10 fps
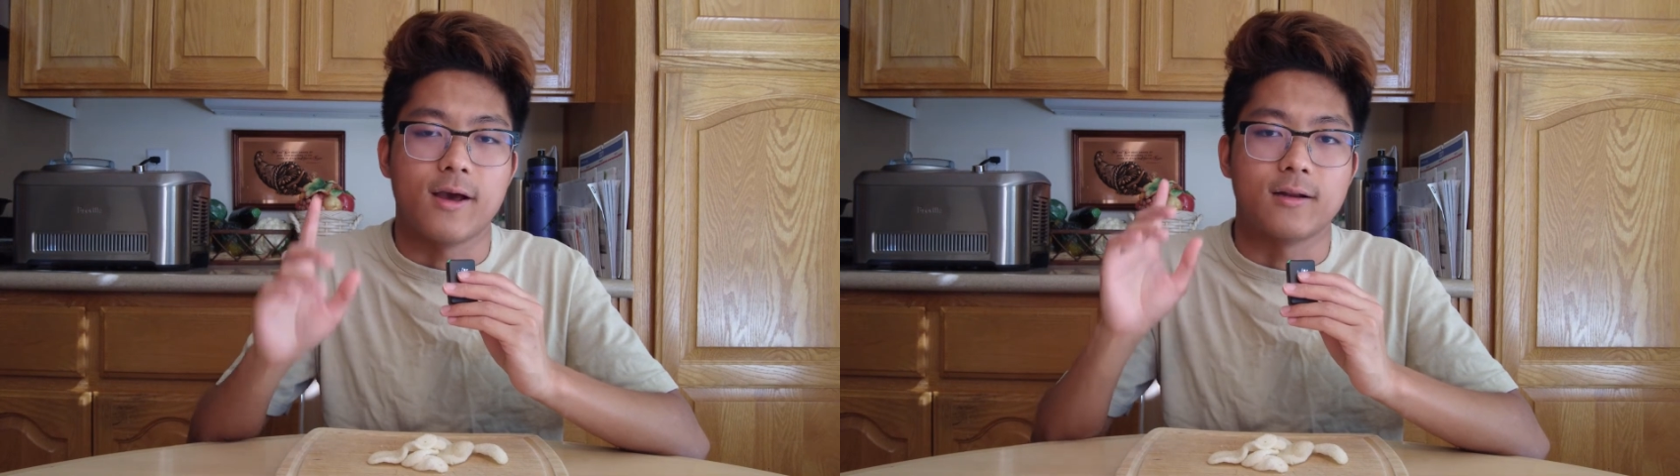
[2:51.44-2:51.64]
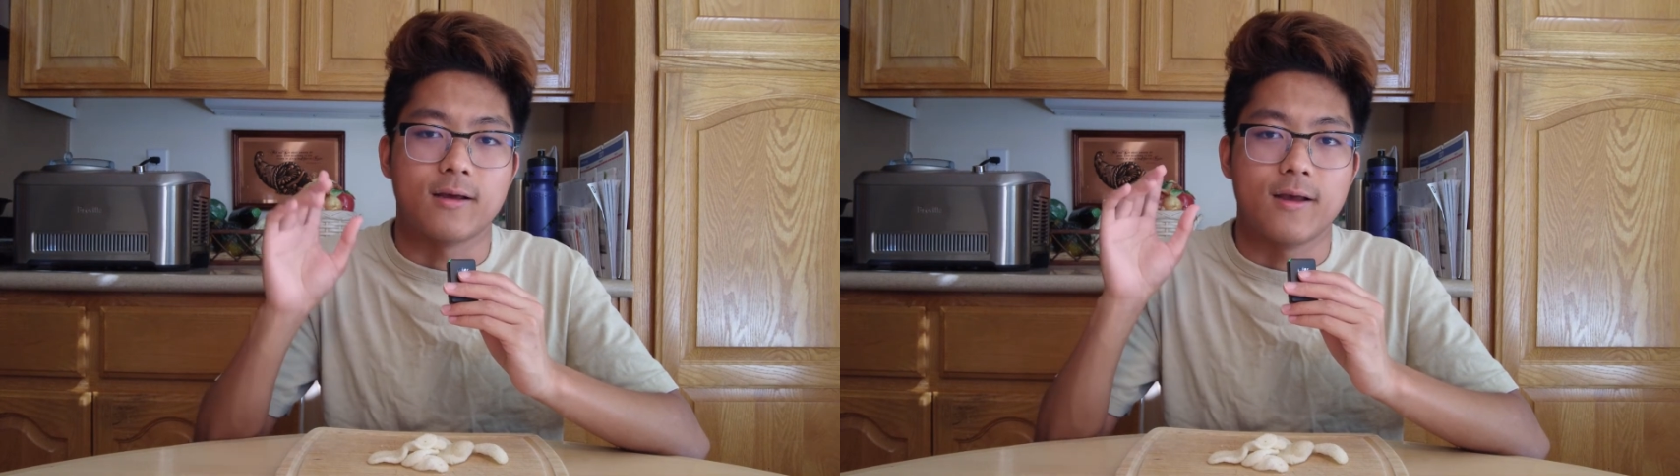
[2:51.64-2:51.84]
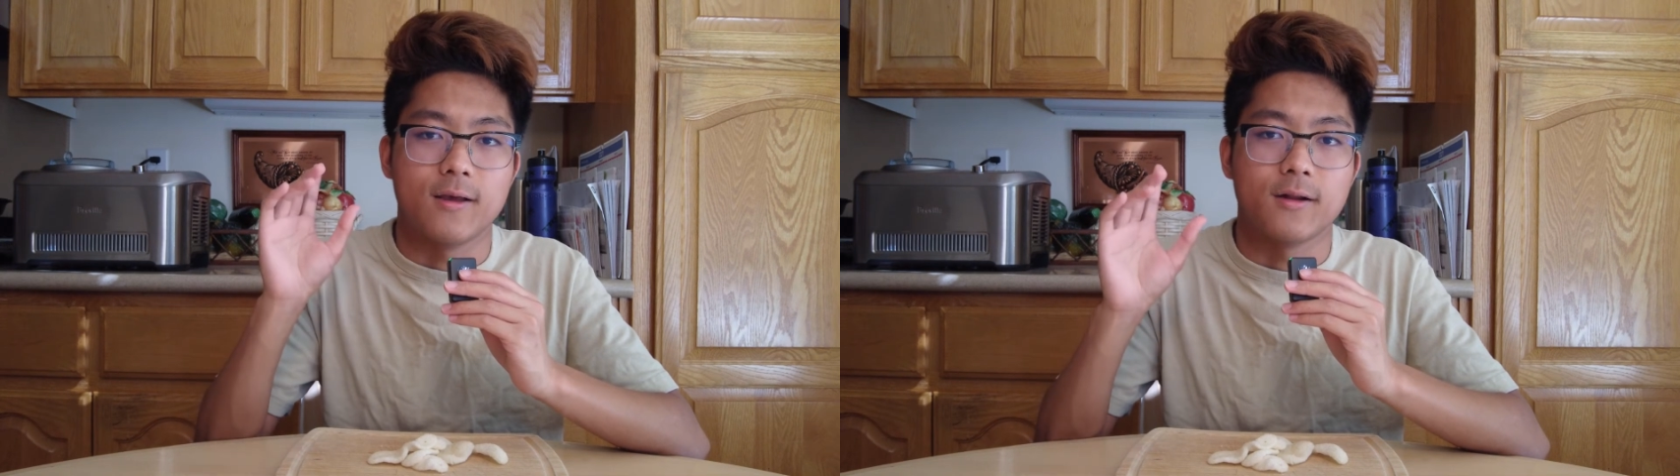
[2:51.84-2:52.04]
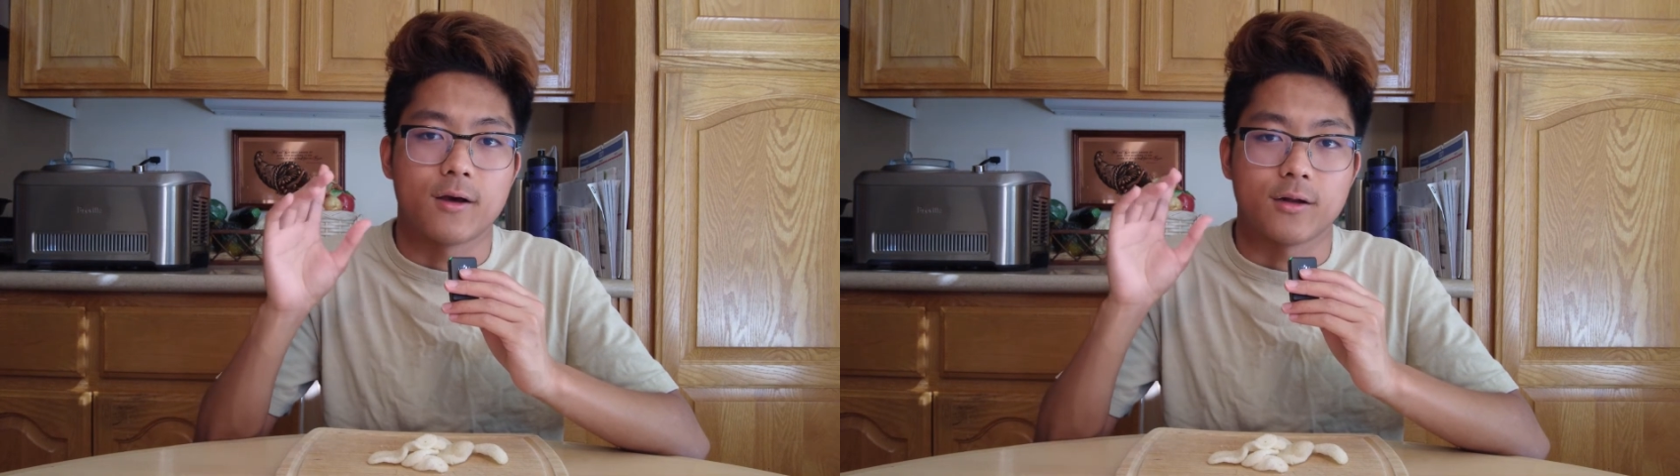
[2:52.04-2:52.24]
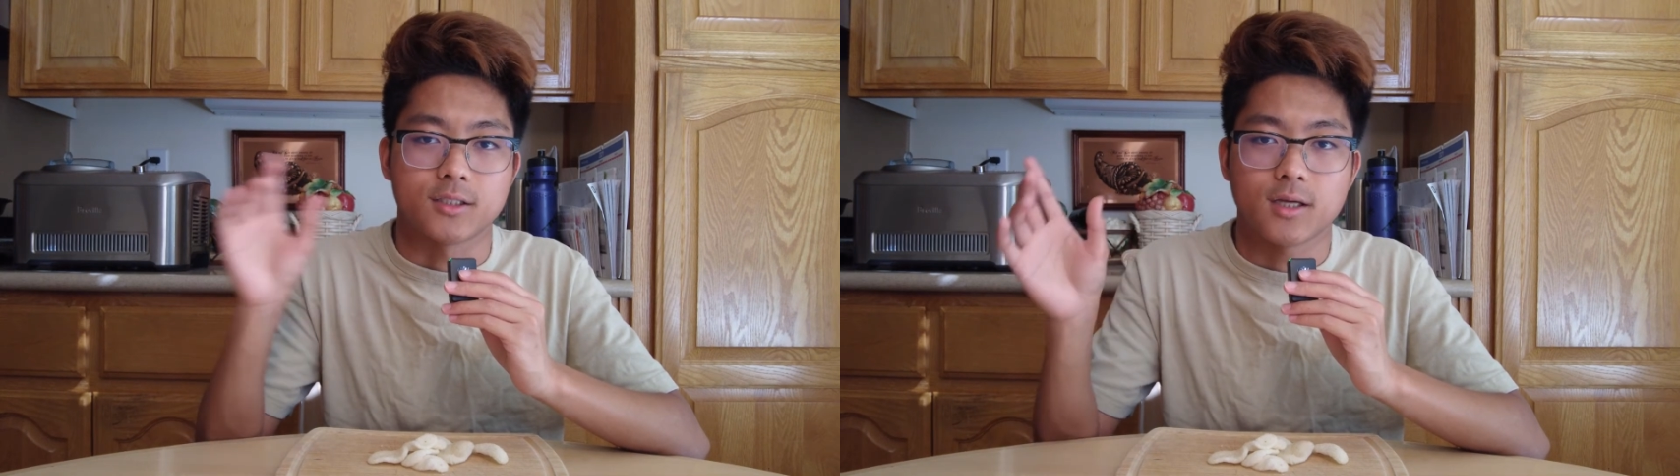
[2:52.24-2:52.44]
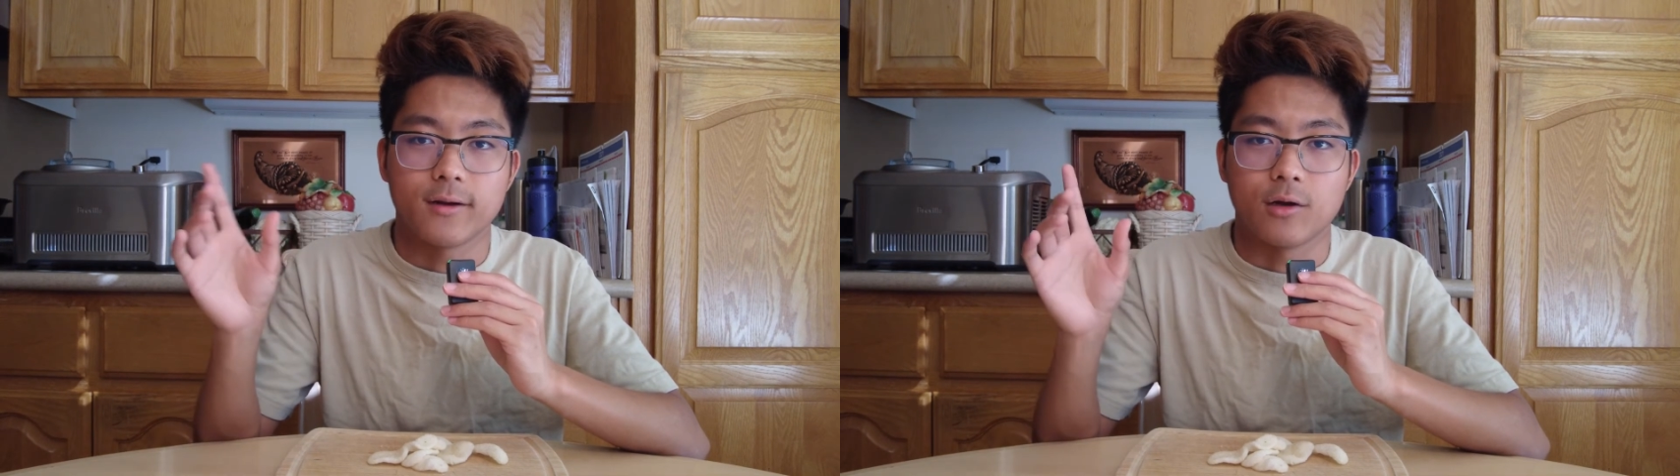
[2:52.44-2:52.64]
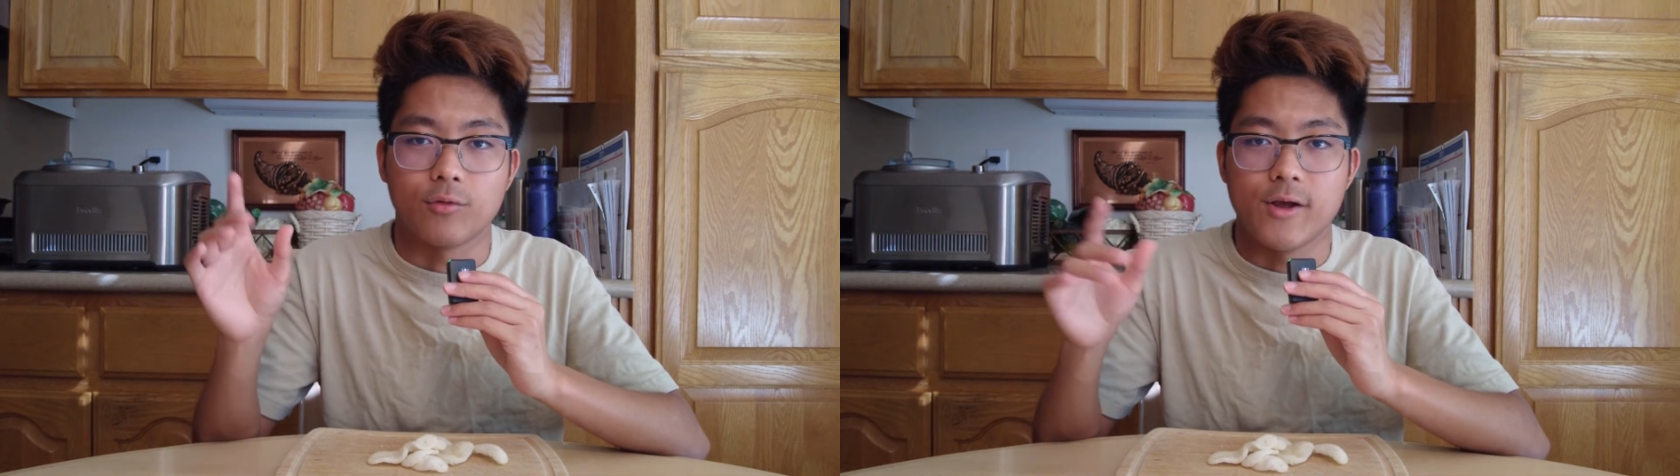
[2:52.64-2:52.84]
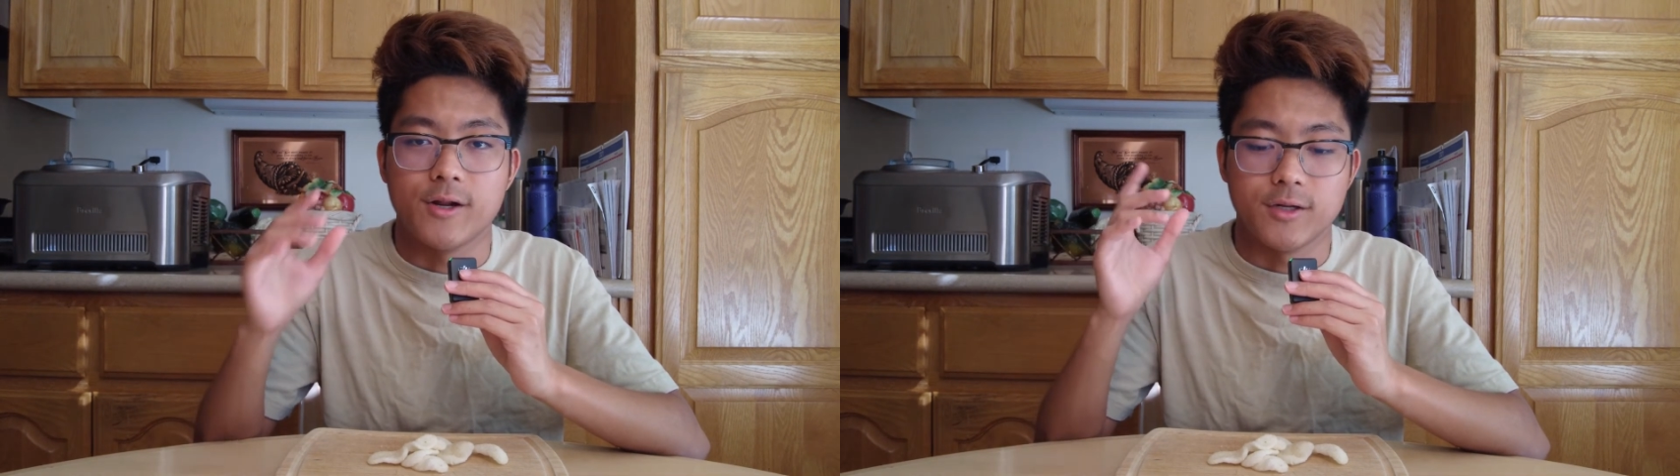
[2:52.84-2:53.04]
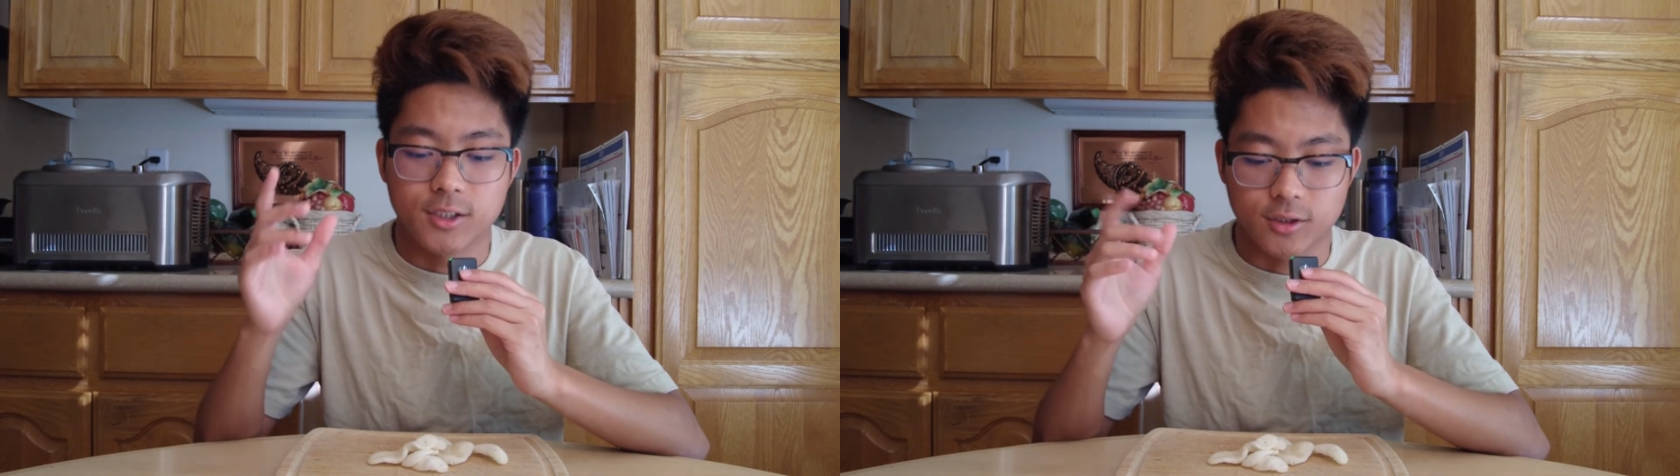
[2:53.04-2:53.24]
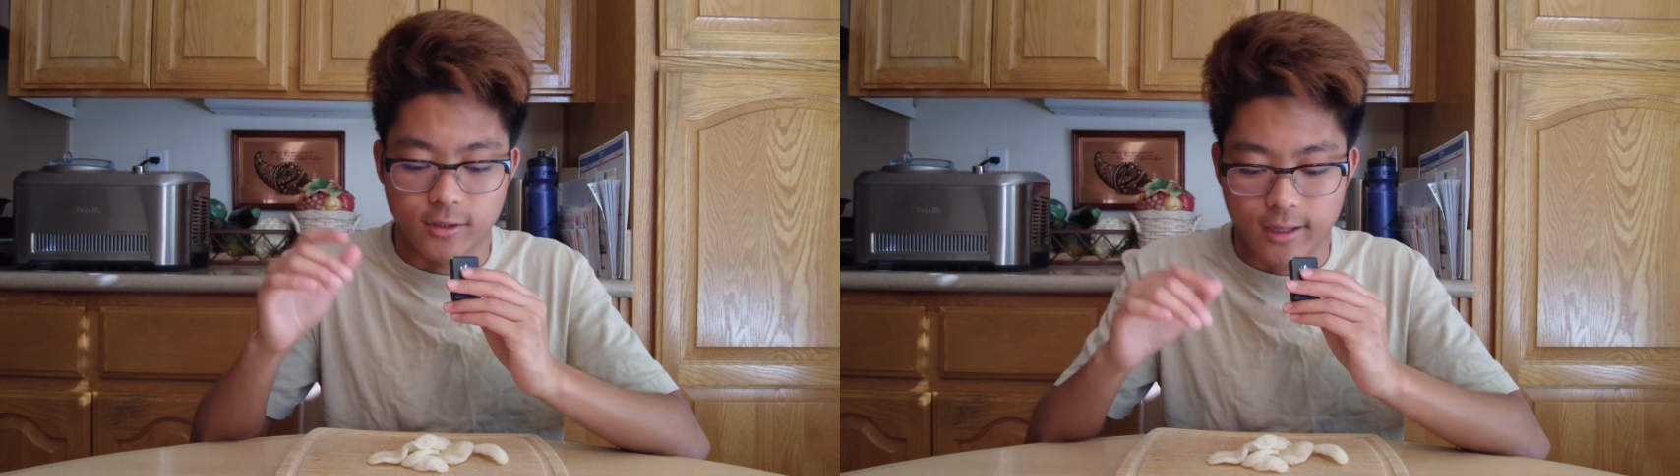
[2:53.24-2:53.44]
And on a side note, in
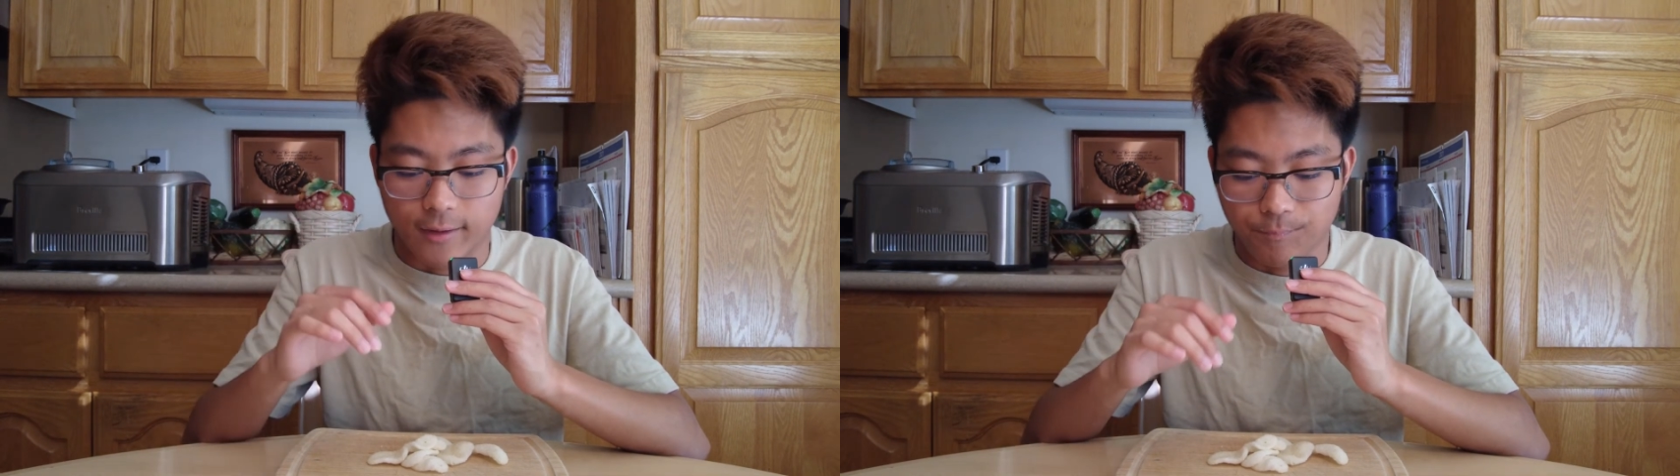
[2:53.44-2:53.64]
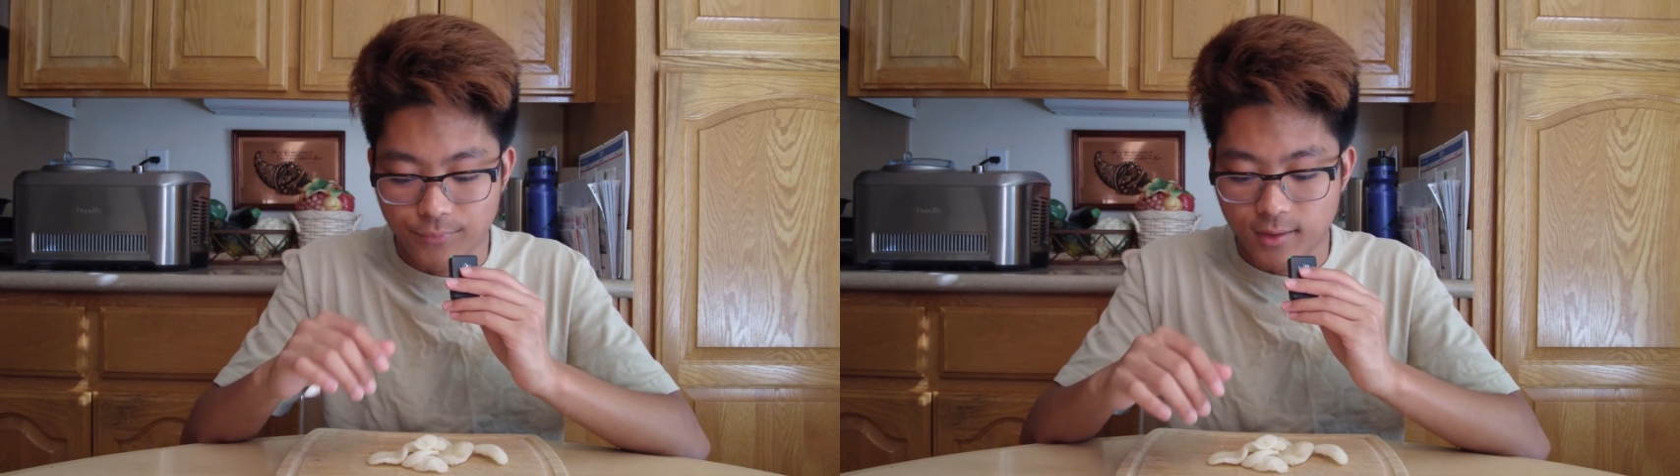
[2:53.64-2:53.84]
addition to that,